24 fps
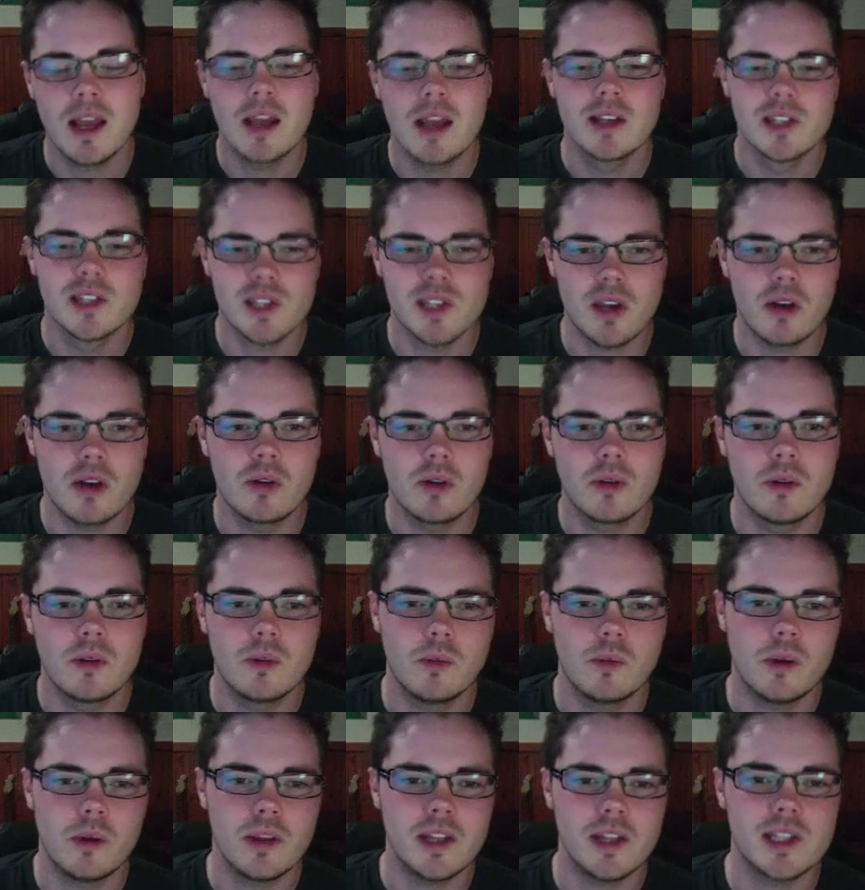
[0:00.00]
So
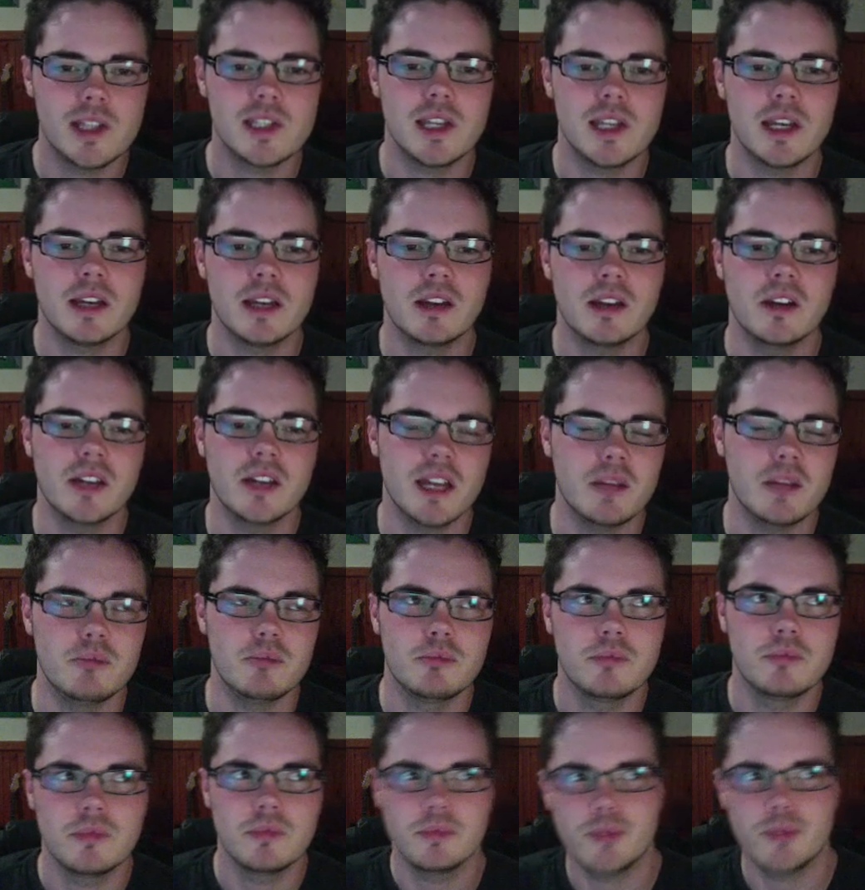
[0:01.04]
while that's like, okay,
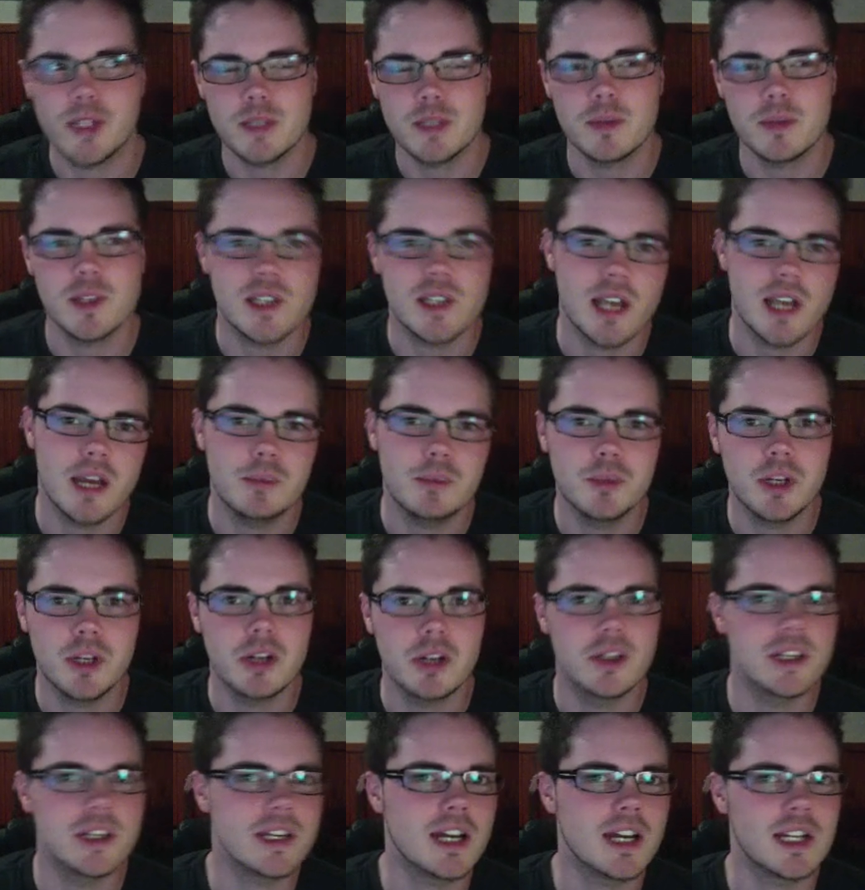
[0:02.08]
that's a bit sad, you know, you
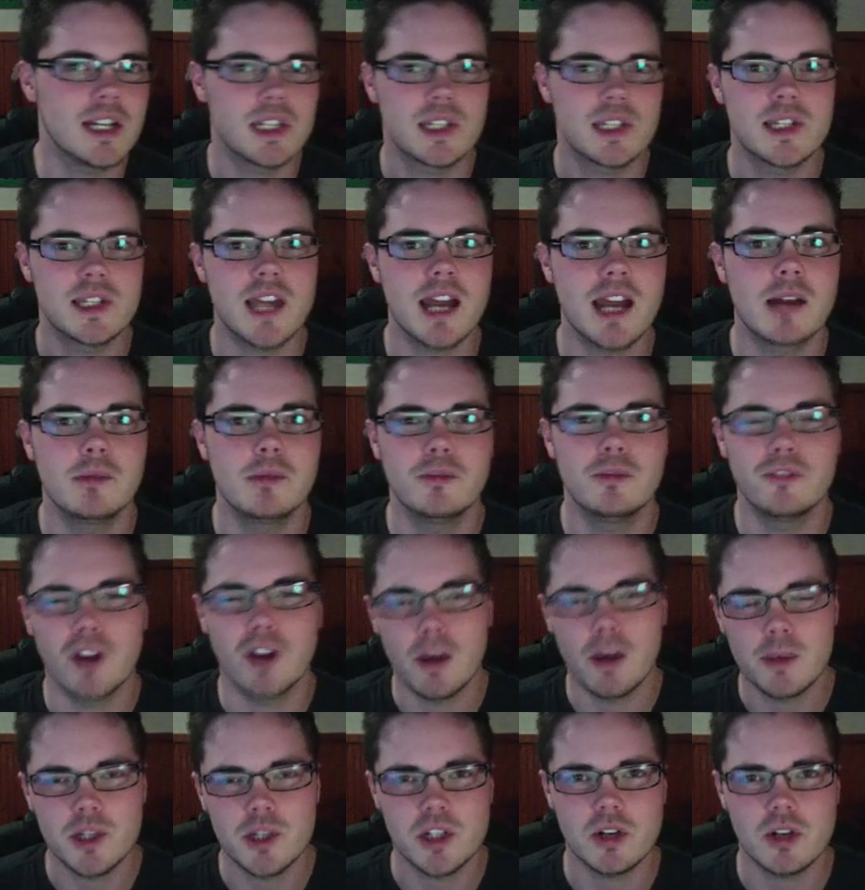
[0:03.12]
can't stack
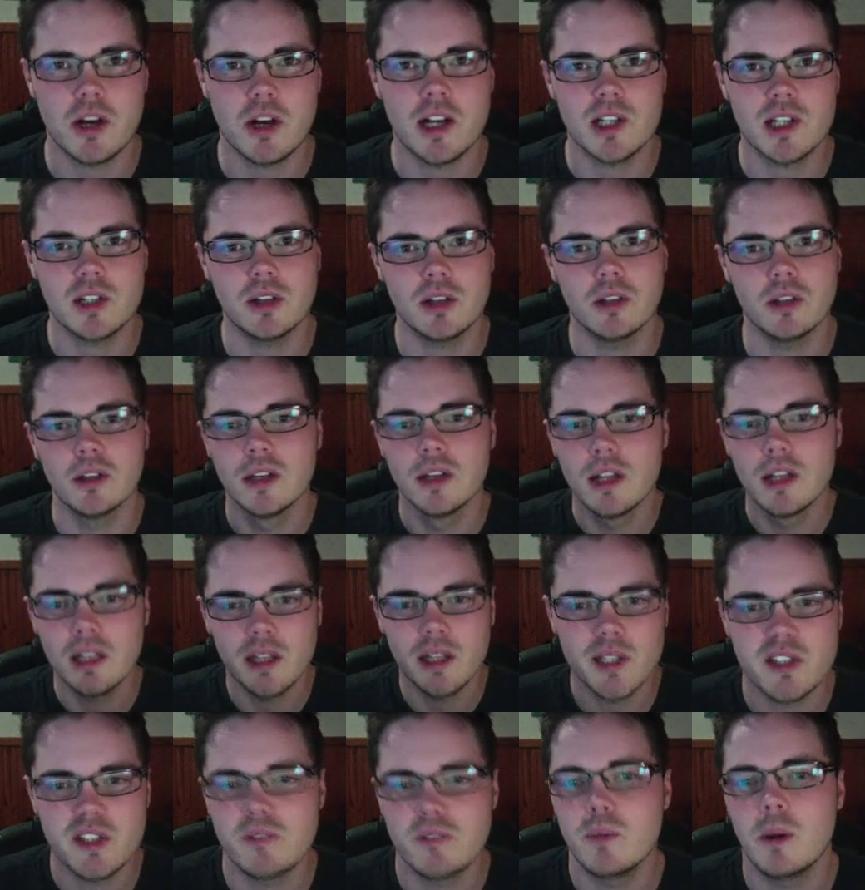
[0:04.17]
Viper Strikes on
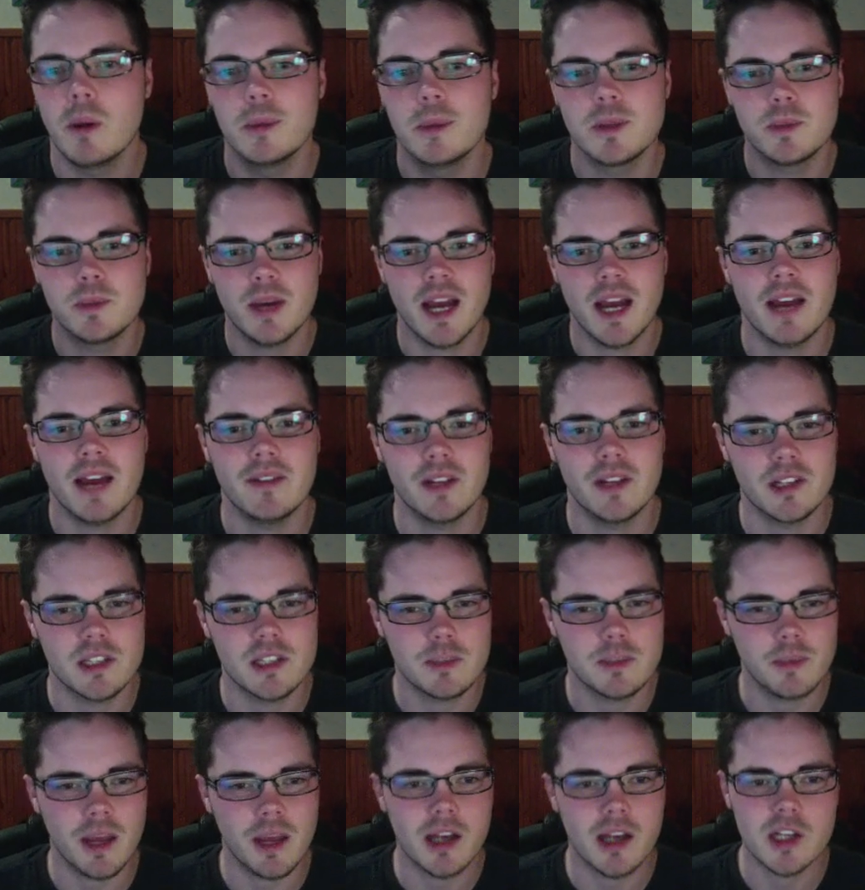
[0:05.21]
lots of mobs by having it
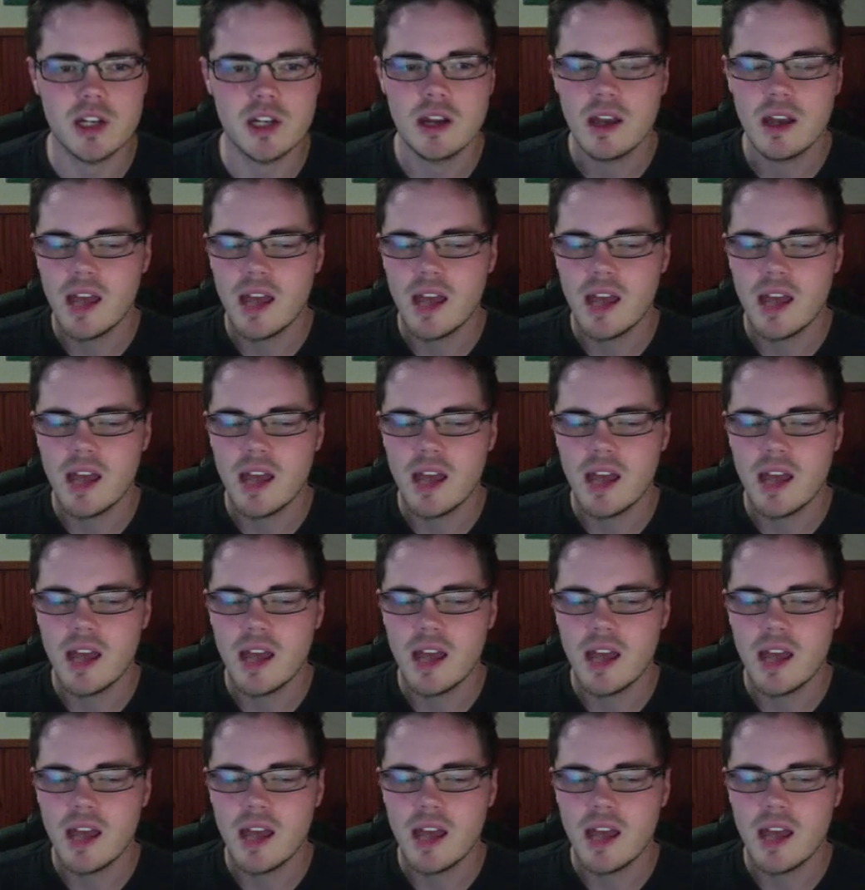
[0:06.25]
splash.